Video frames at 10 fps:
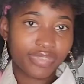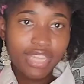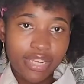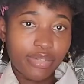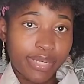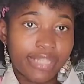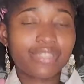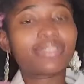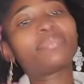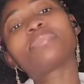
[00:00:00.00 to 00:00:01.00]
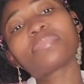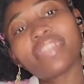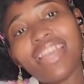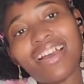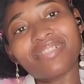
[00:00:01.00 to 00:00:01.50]
Anyways,
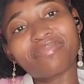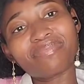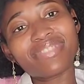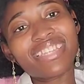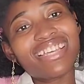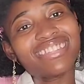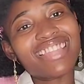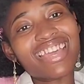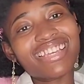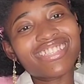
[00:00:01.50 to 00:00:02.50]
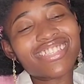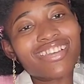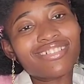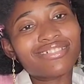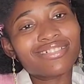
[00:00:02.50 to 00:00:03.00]
yeah. Like, share,